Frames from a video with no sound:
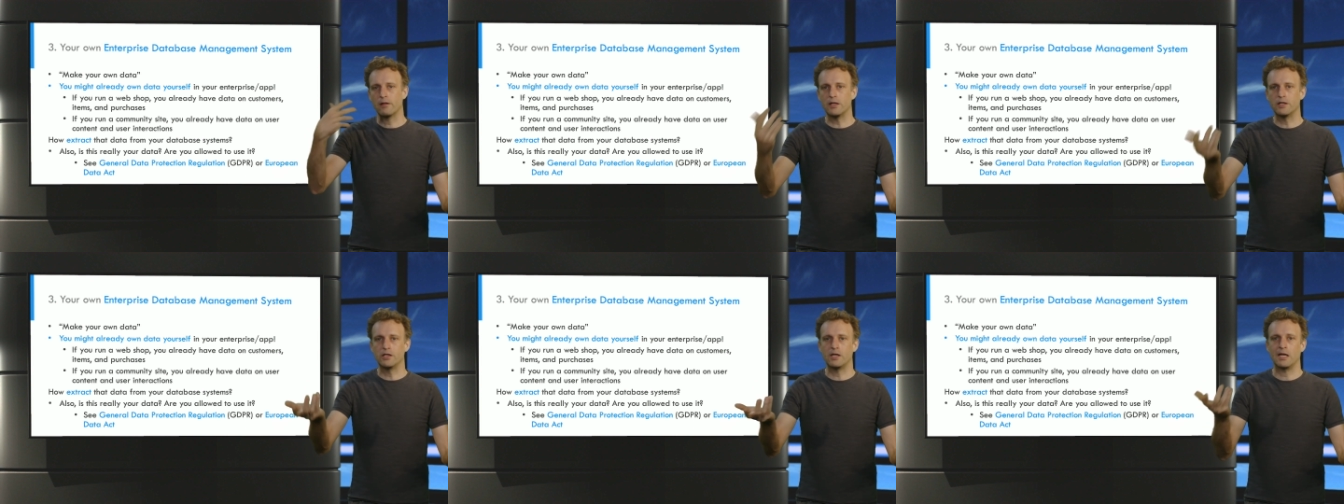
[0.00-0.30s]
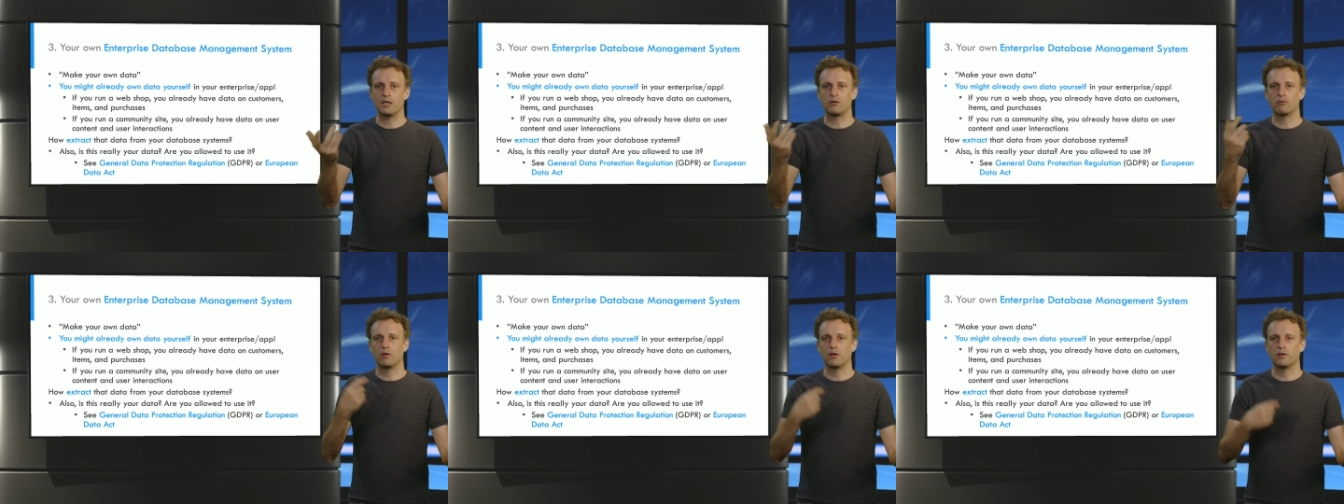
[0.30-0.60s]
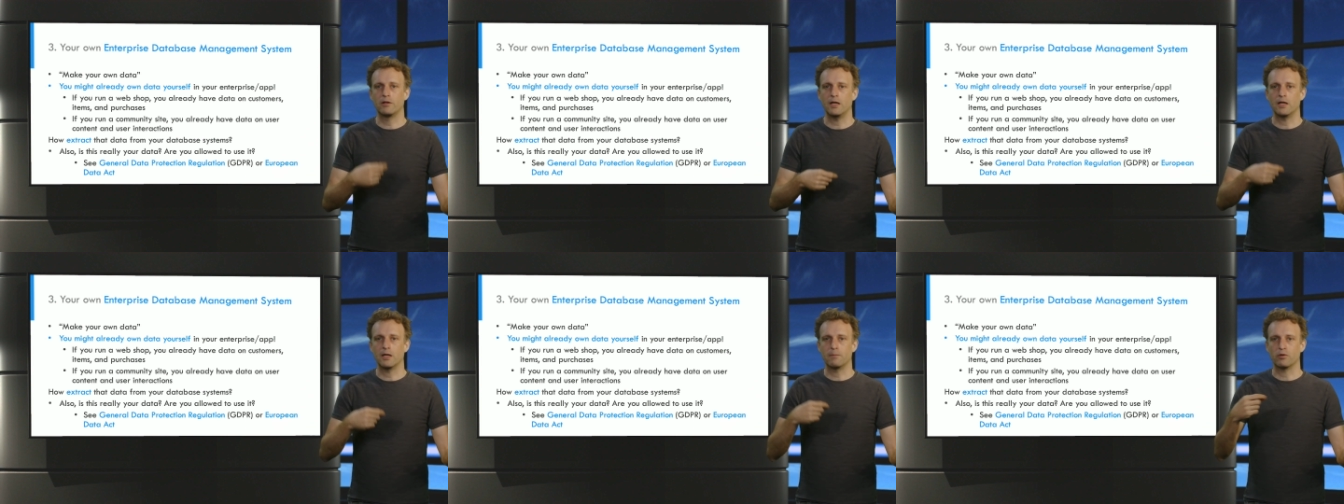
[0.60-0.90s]
the General
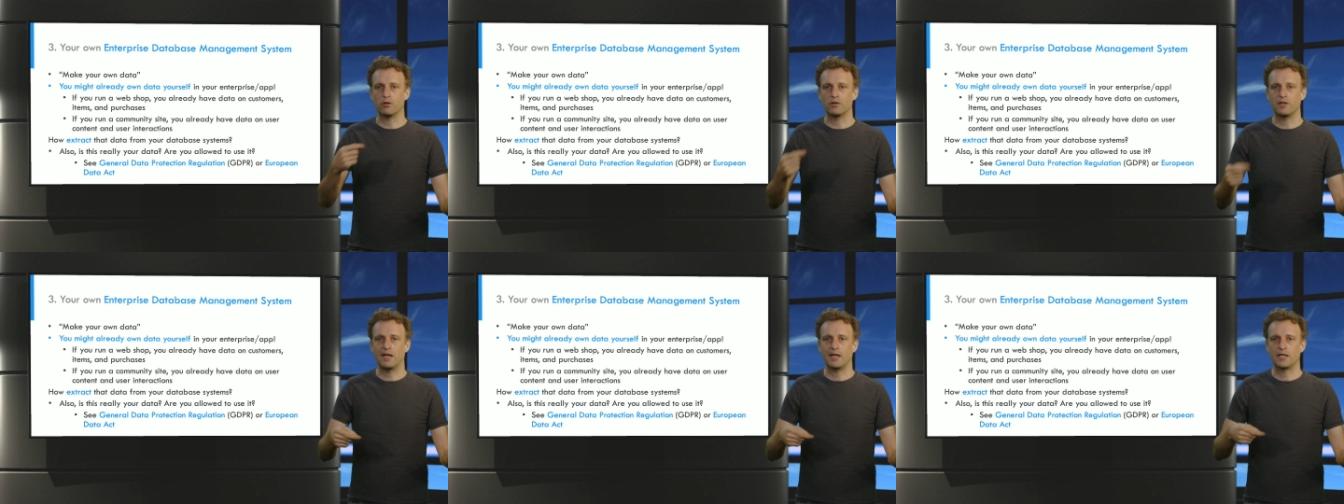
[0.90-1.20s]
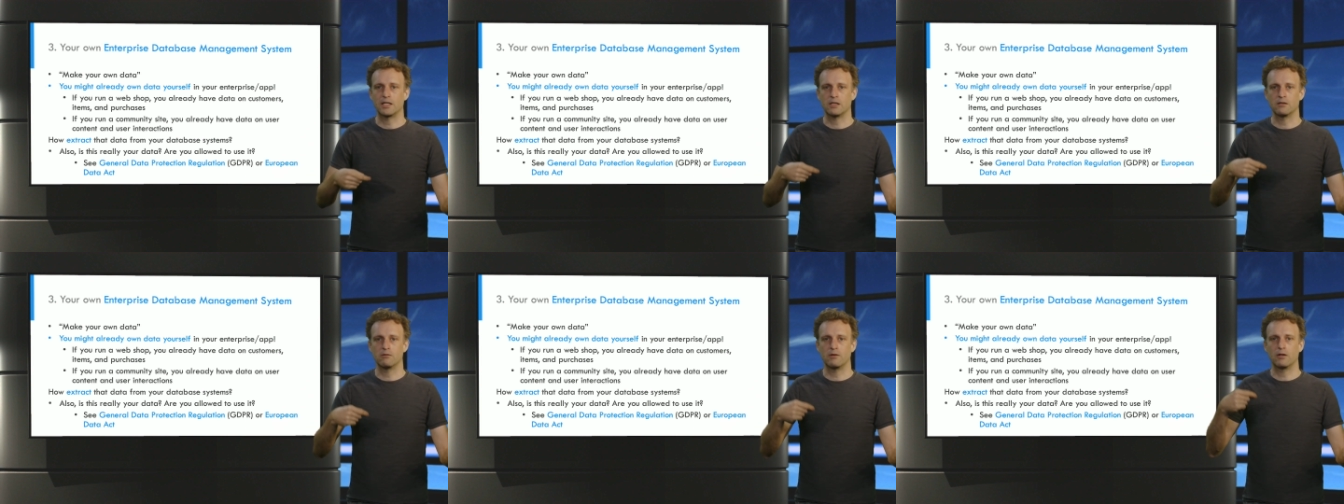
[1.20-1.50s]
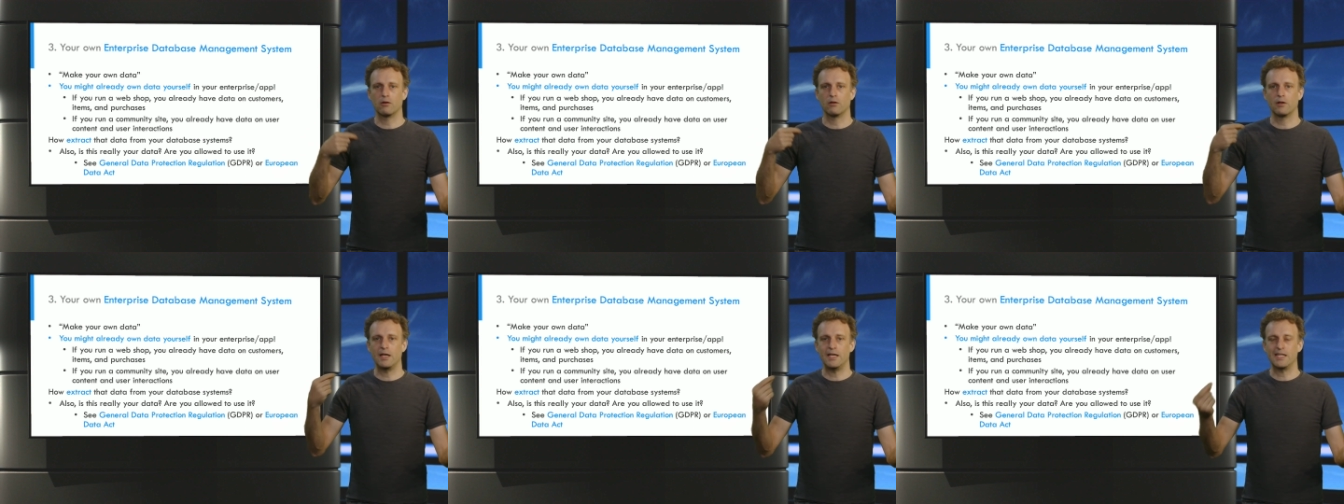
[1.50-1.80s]
Data Protection
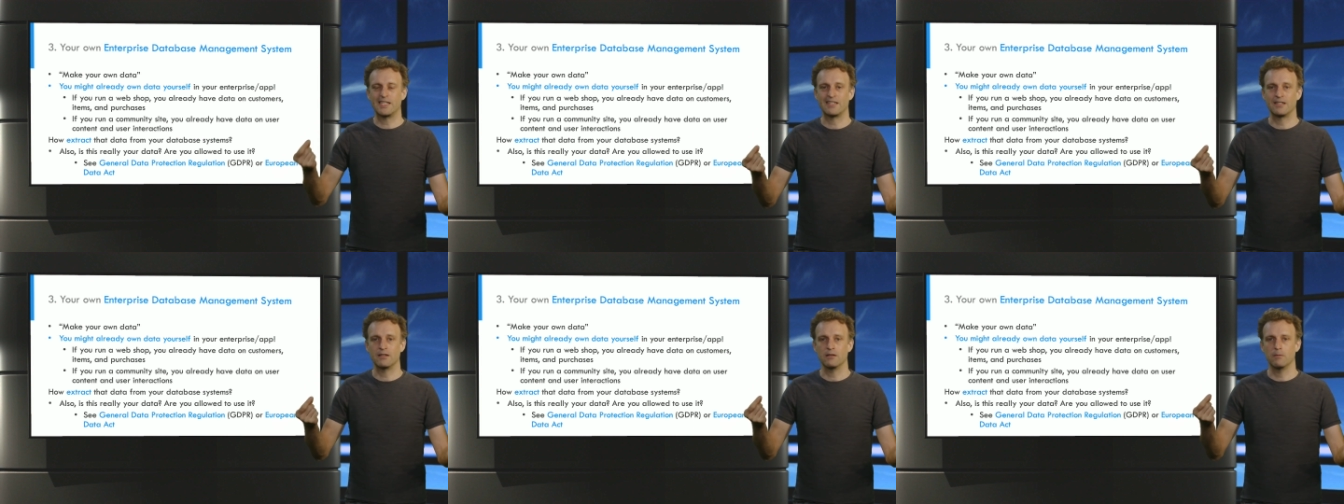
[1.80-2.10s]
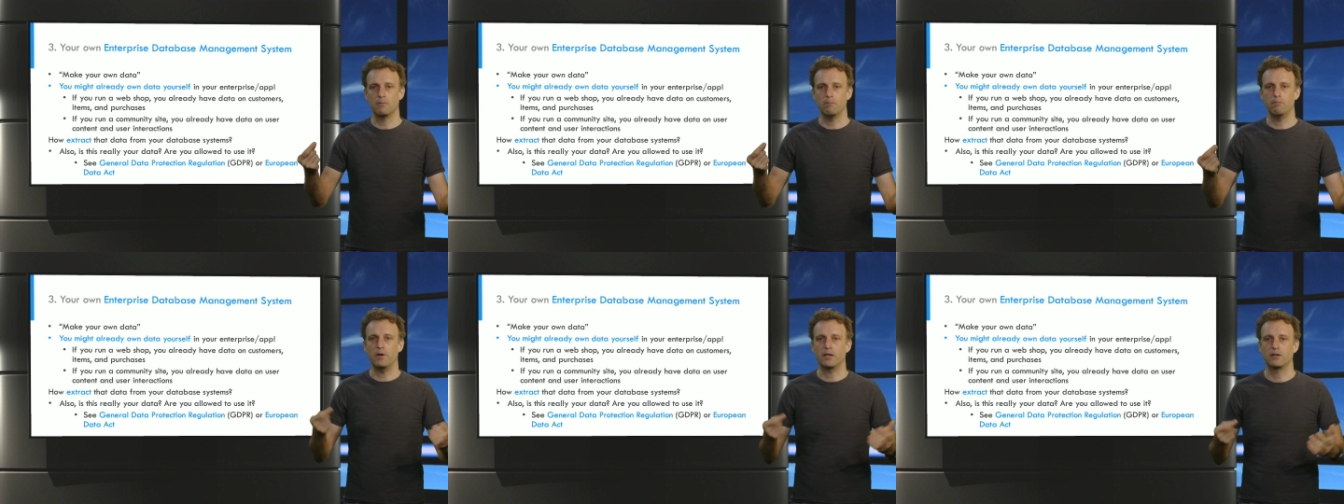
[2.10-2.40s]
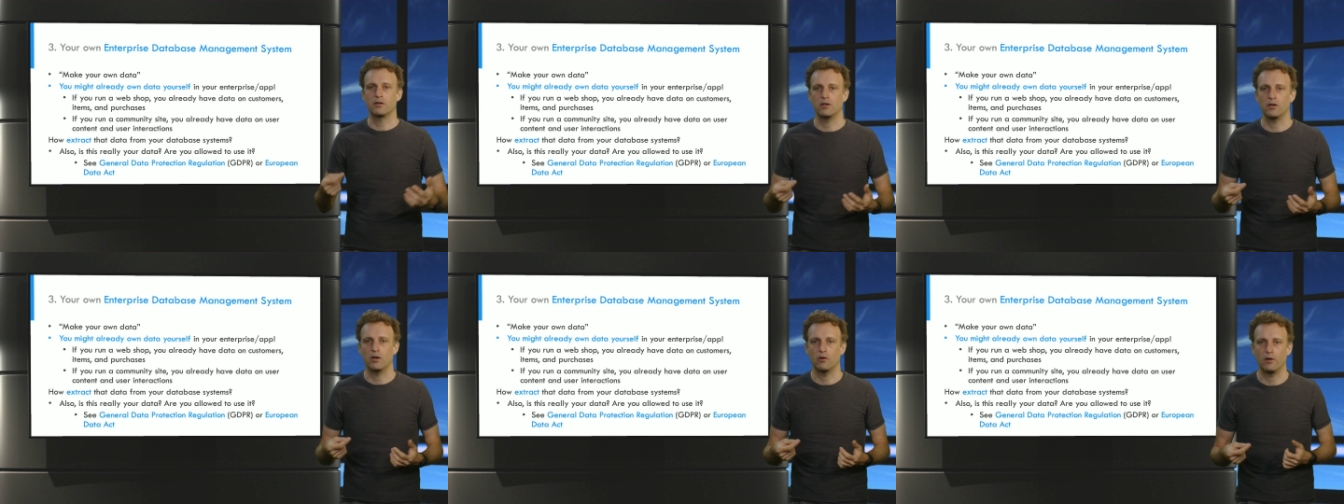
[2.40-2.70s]
Regulation,
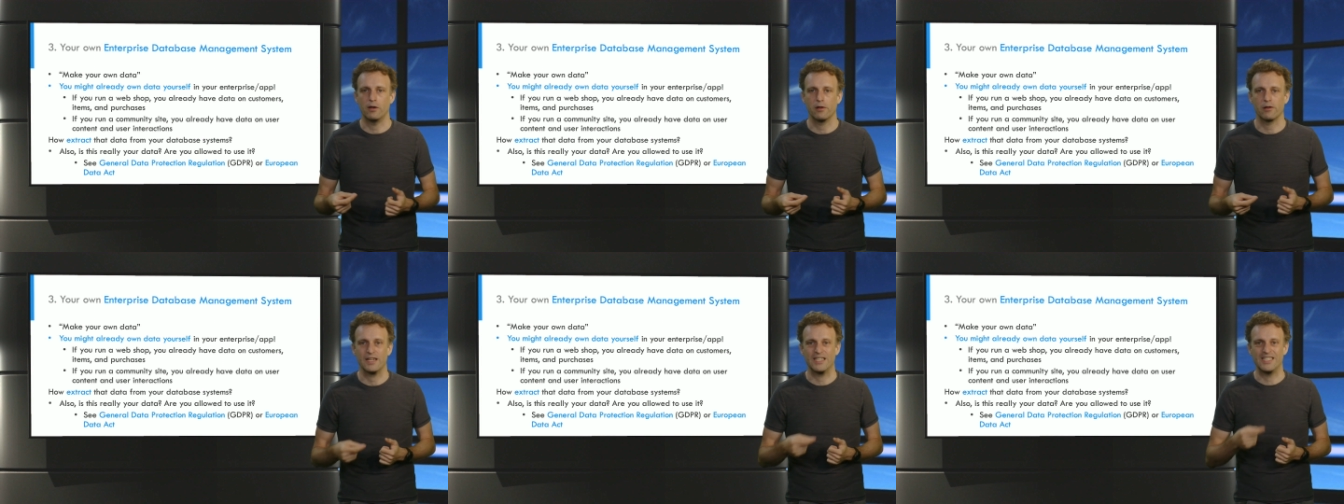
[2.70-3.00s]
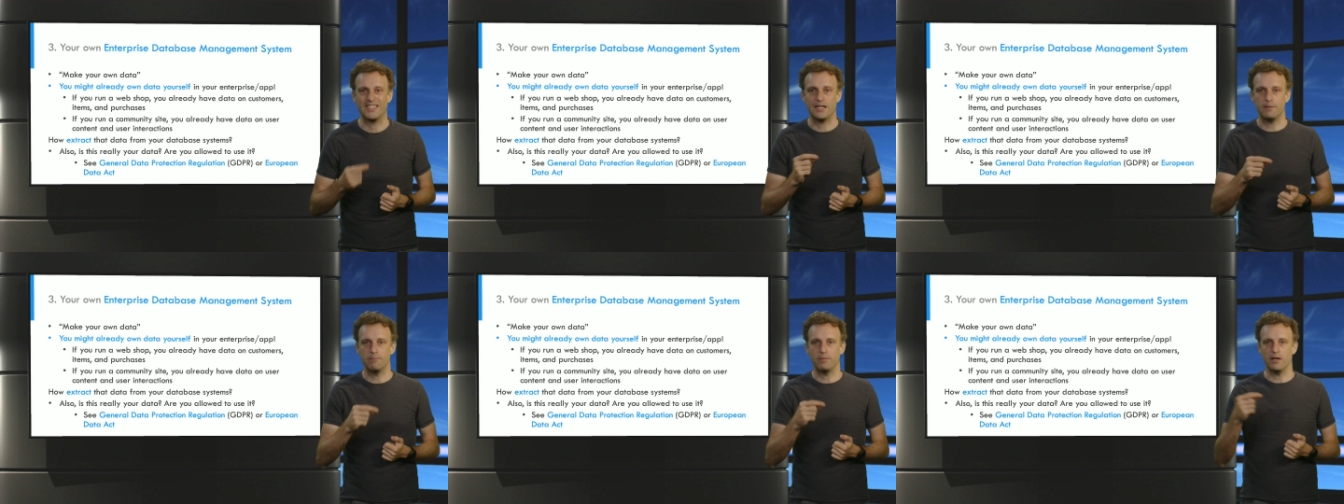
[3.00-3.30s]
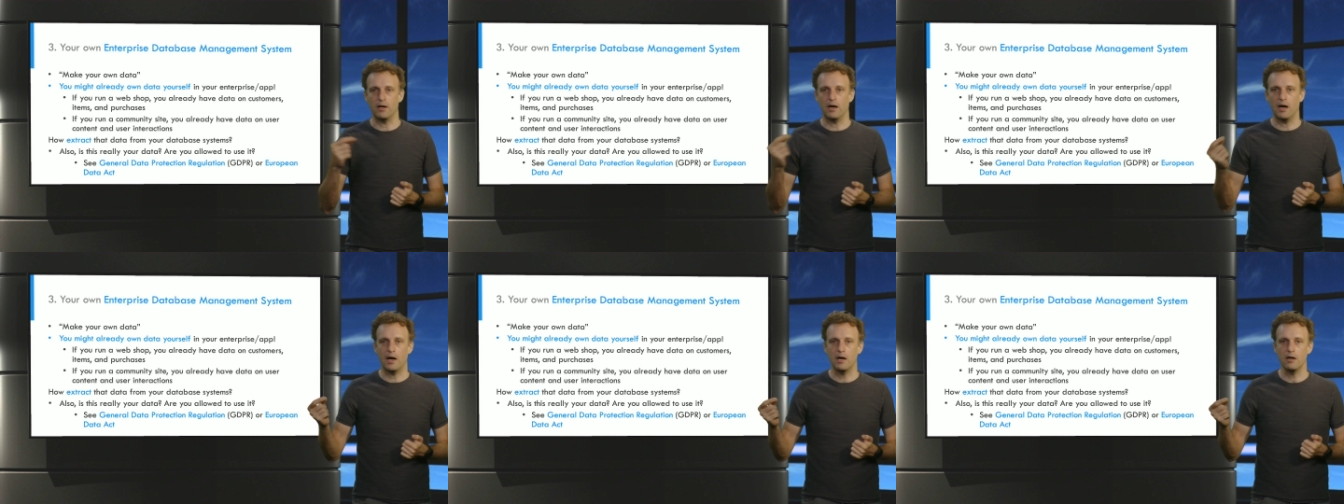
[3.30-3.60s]
better known as
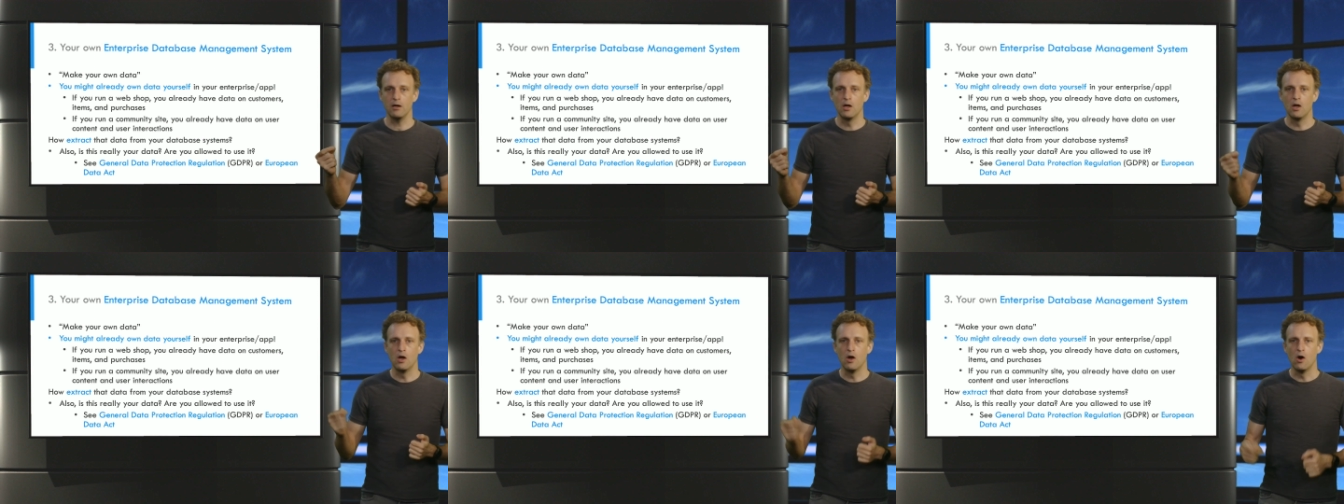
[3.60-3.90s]
GDPR,